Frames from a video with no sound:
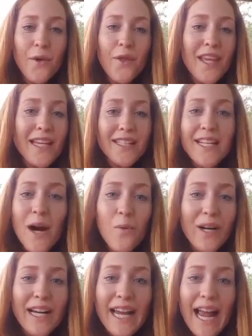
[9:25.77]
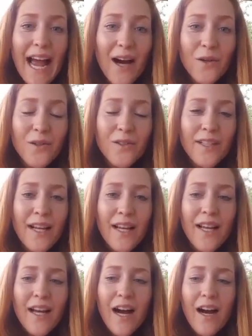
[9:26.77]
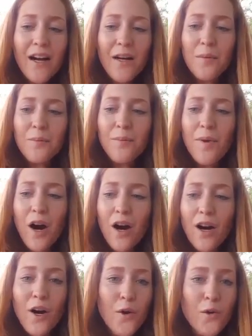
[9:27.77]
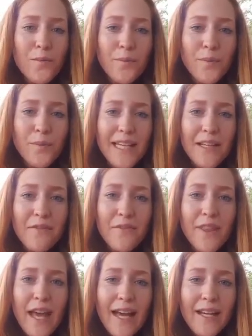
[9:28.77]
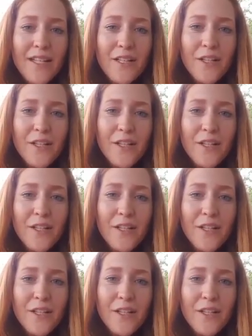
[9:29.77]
things not working out, our own belief that,